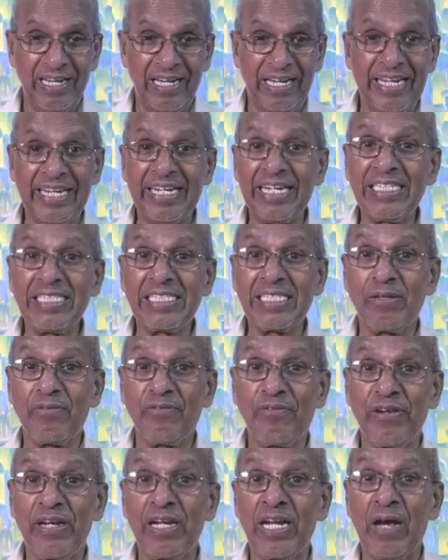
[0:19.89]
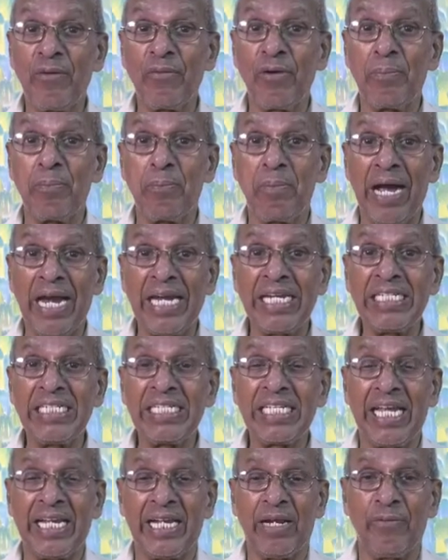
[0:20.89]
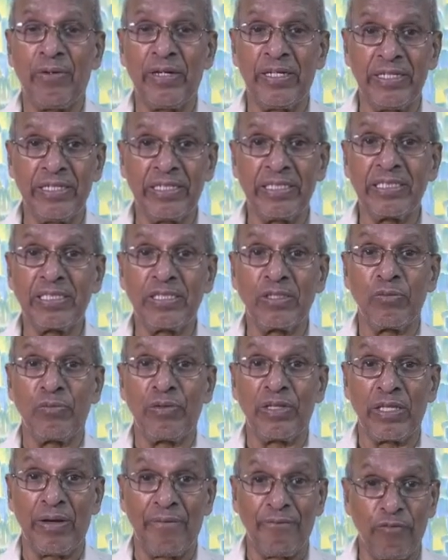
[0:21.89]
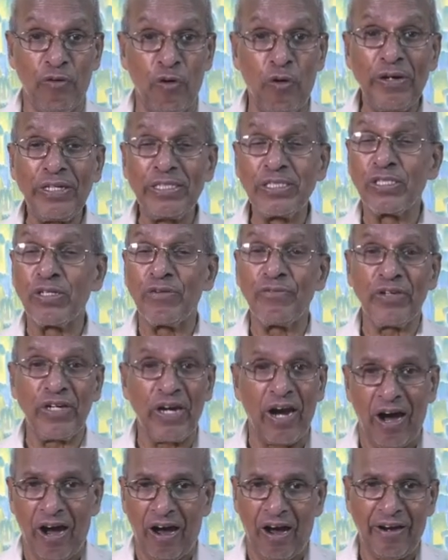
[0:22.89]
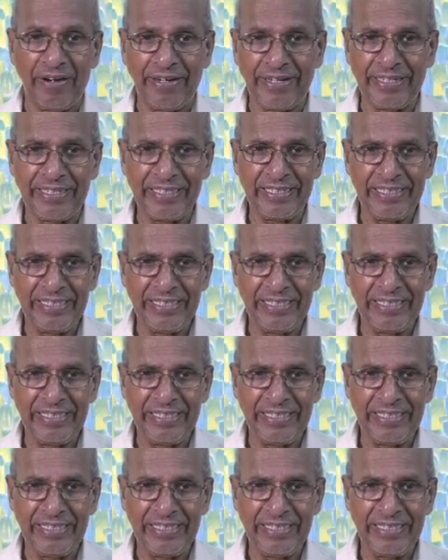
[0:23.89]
let us fill our minds and our ears with the voice of God